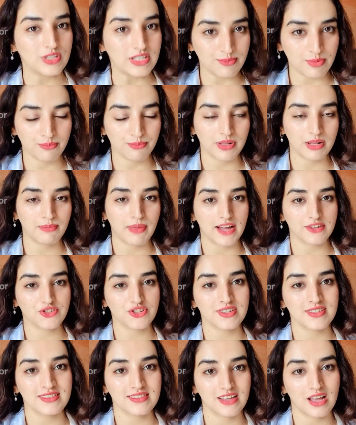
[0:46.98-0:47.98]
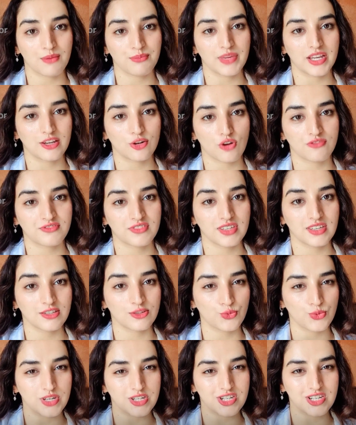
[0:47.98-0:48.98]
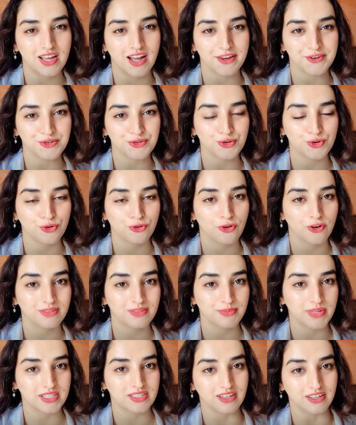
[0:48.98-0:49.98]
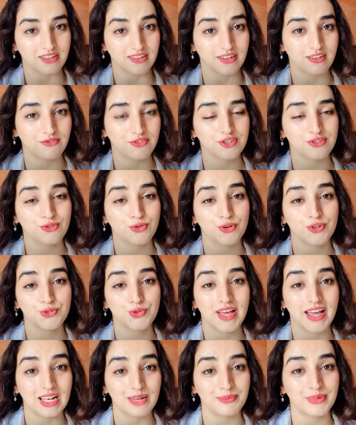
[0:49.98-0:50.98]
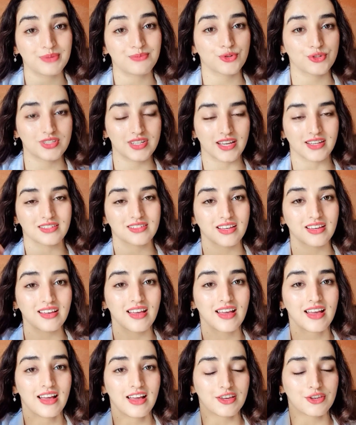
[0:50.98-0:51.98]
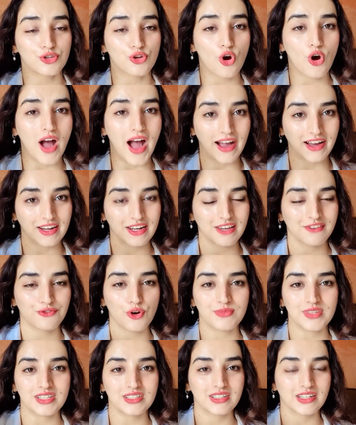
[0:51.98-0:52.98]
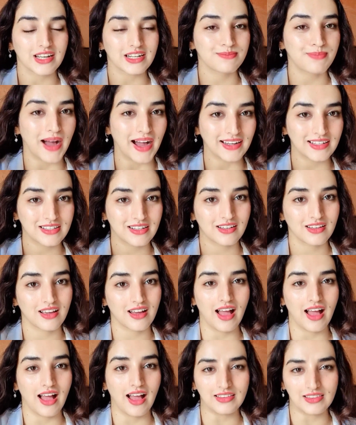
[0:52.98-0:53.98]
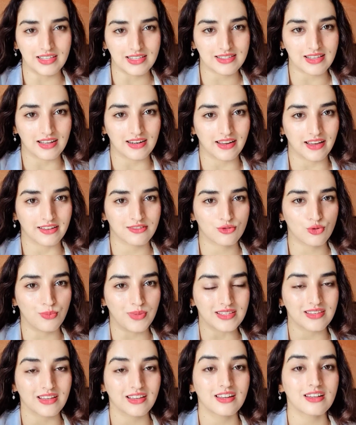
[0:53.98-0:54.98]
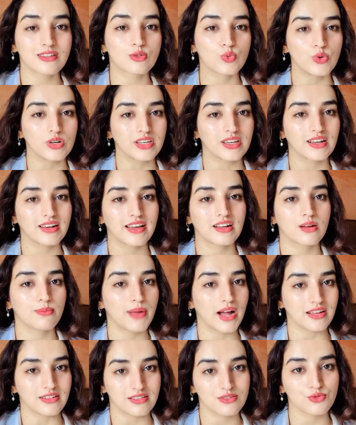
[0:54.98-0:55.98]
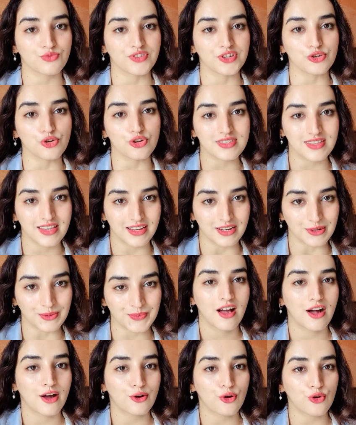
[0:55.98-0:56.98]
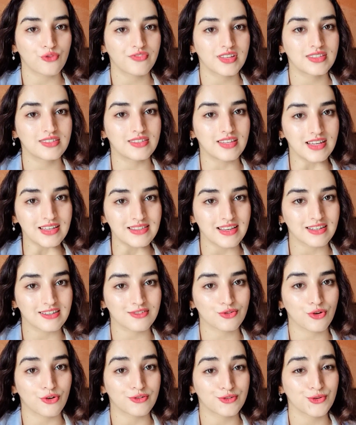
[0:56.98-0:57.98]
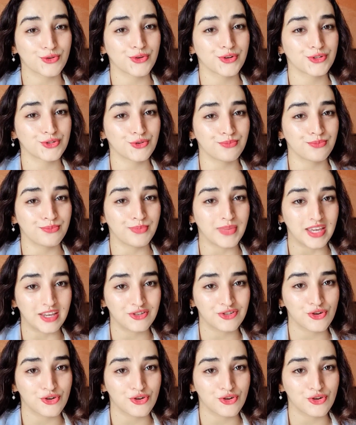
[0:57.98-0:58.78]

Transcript: these pimple patches, they are made of the squishy hydrocolloid material which is going to help in protecting your acne from the direct bacteria and the sunlight. So basically it's working like a band-aid over your skin. Along with this, it is also going to make